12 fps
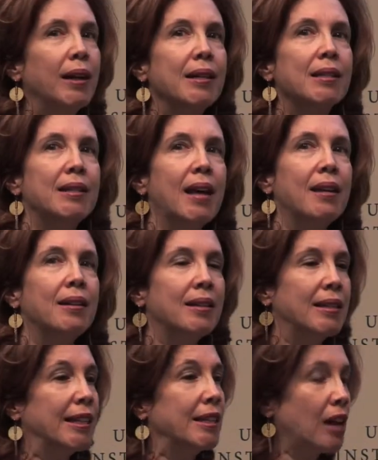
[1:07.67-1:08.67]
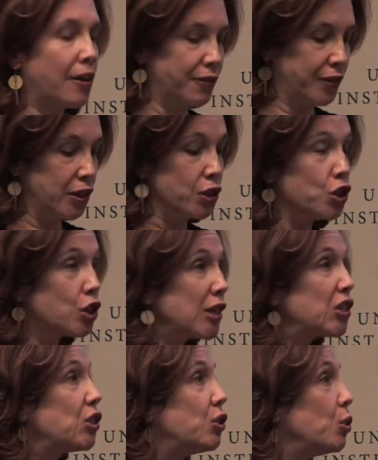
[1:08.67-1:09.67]
extent is it enough
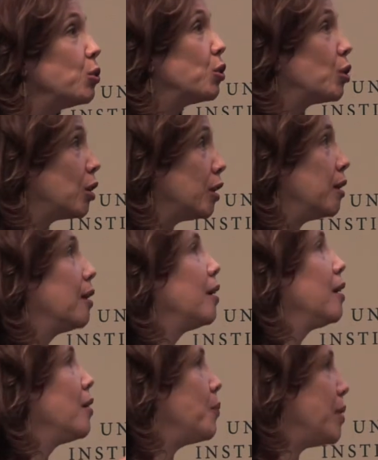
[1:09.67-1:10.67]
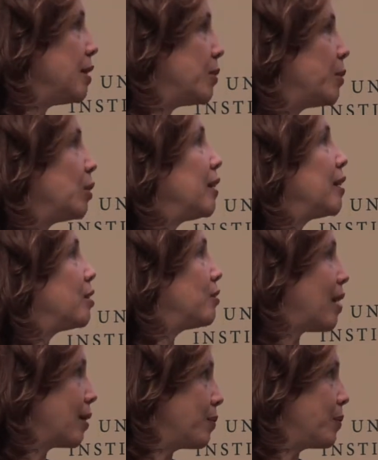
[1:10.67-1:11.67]
just to do good peace building and
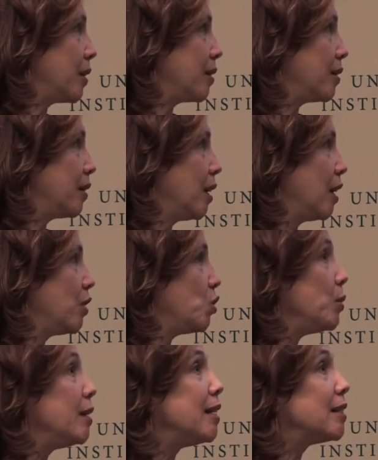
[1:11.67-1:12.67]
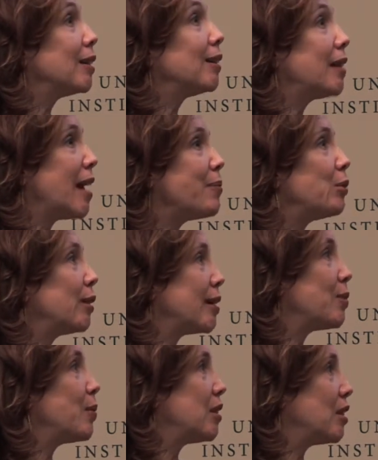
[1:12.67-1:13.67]
development? Do we need to label it
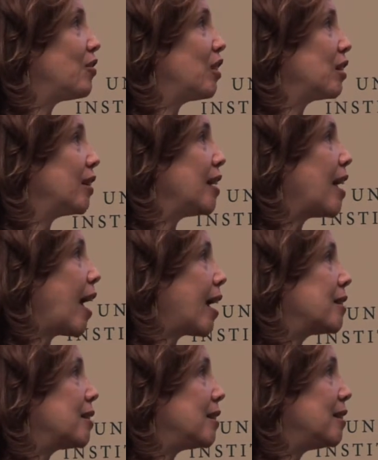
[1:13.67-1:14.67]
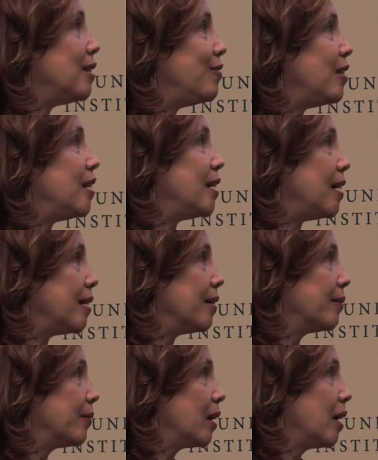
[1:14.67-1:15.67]
specifically as CVE?
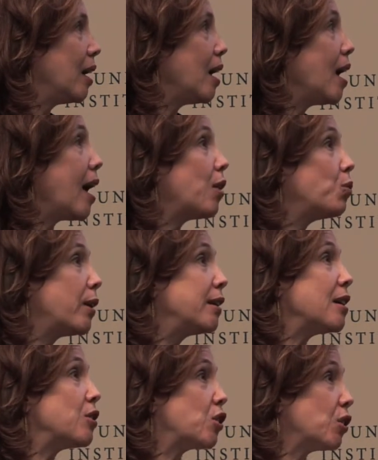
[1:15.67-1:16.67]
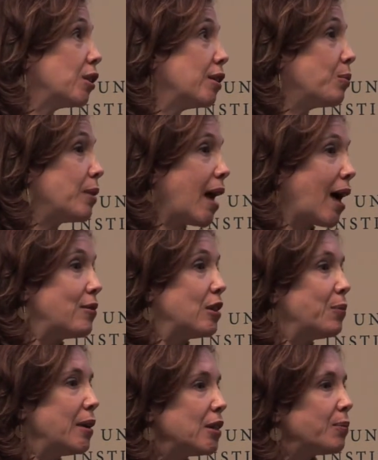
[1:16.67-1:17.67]
And one concern that we have in the
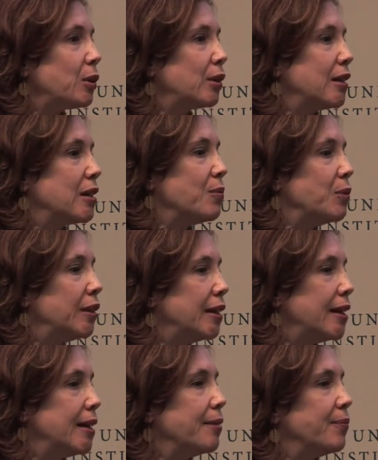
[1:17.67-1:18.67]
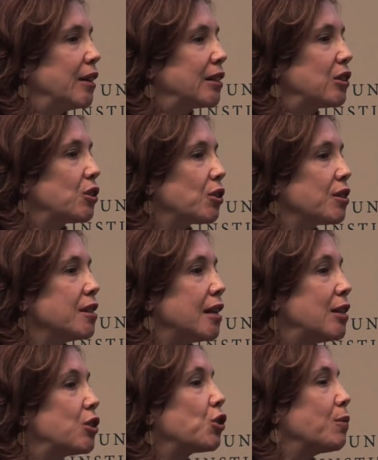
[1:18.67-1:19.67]
peacebuilding community is a certain
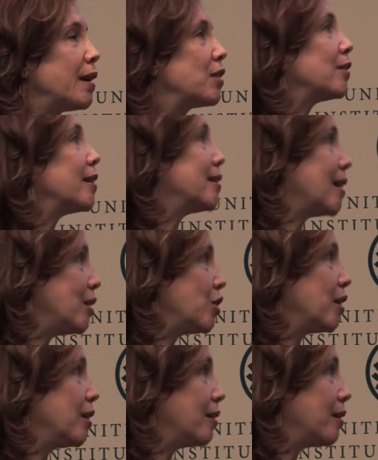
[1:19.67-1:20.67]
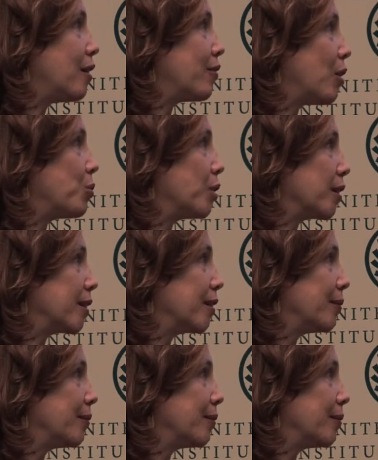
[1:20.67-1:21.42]
instrumentalization of our work.